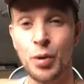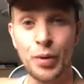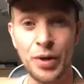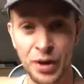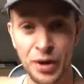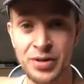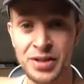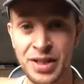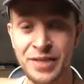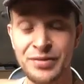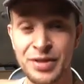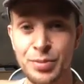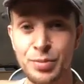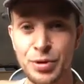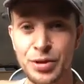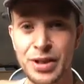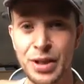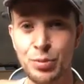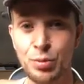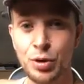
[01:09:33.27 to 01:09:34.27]
We are
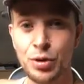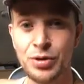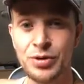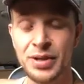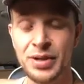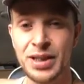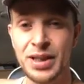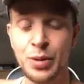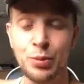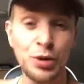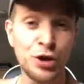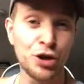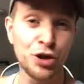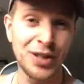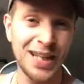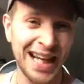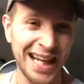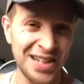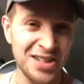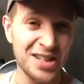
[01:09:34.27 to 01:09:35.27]
70% water, and we
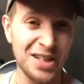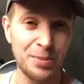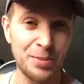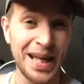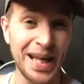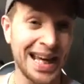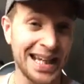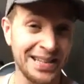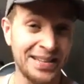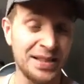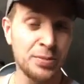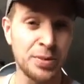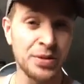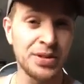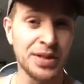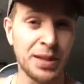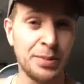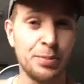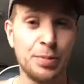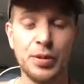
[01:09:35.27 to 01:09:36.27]
should actually be
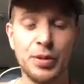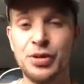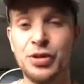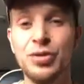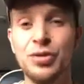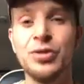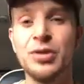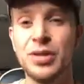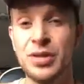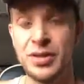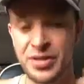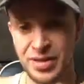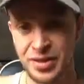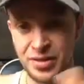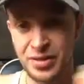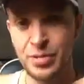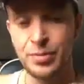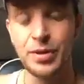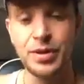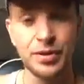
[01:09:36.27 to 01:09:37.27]
80%, but due to the
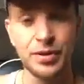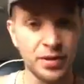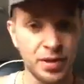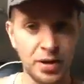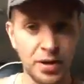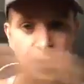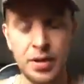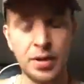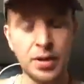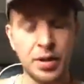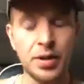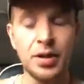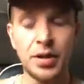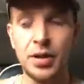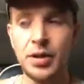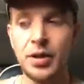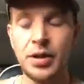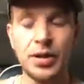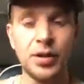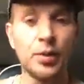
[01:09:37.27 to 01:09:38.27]
system and
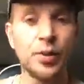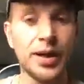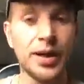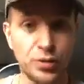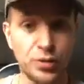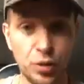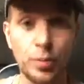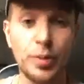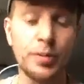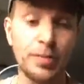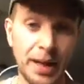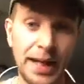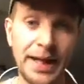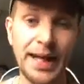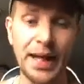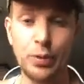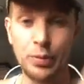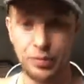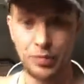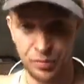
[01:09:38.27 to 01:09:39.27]
the way it's all been
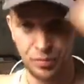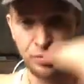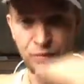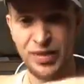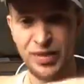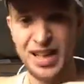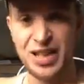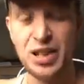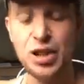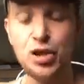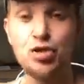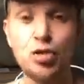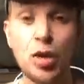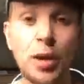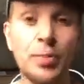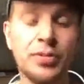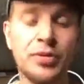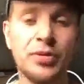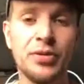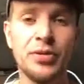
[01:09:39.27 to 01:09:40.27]
played out, we've actually
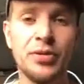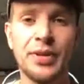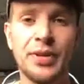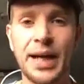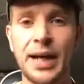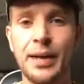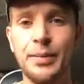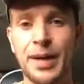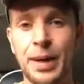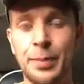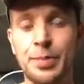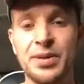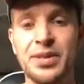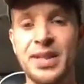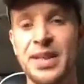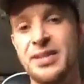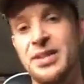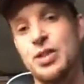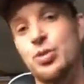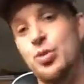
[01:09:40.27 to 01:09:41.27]
dropped that
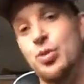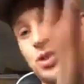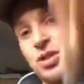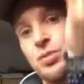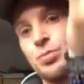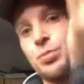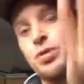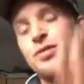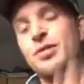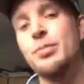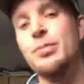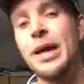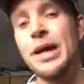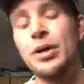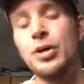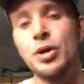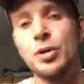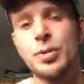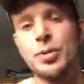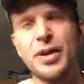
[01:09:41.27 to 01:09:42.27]
percentage, which is moving
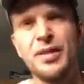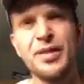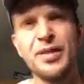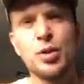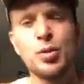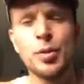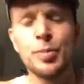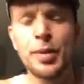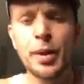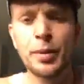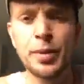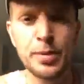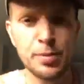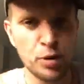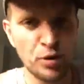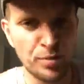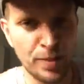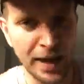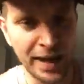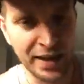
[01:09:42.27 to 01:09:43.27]
back up. I think we'll probably
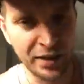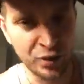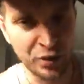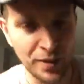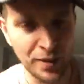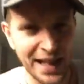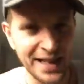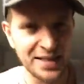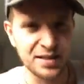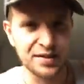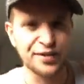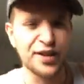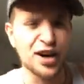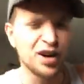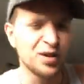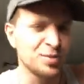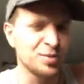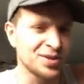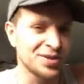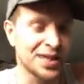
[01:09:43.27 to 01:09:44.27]
move back into an
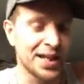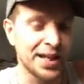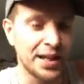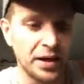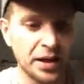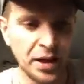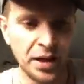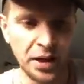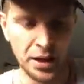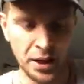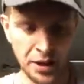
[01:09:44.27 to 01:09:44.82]
85%